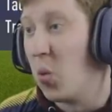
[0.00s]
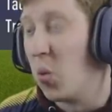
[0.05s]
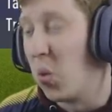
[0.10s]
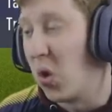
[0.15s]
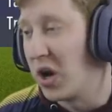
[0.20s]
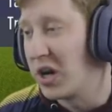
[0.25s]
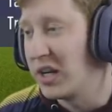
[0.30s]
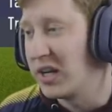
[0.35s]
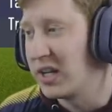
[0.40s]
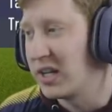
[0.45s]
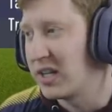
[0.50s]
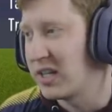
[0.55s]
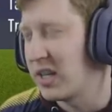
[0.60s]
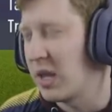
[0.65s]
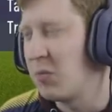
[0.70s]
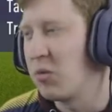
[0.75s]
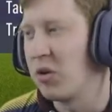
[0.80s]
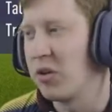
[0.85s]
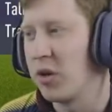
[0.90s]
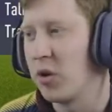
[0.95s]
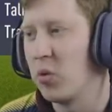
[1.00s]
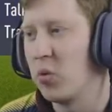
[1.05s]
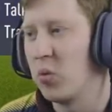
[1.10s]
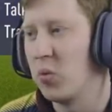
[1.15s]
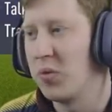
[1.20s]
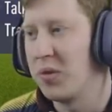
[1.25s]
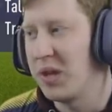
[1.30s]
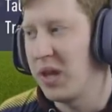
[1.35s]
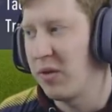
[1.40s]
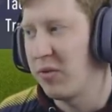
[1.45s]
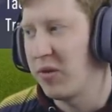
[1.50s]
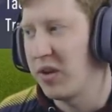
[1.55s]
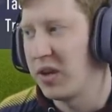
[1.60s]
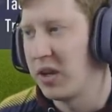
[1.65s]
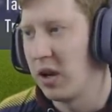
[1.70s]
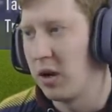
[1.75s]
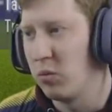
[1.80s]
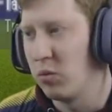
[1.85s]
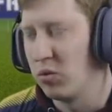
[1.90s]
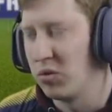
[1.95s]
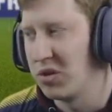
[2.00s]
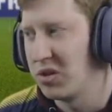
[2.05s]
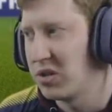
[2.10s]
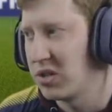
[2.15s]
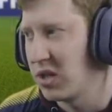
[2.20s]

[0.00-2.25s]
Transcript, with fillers: one in December, although the FA Cup will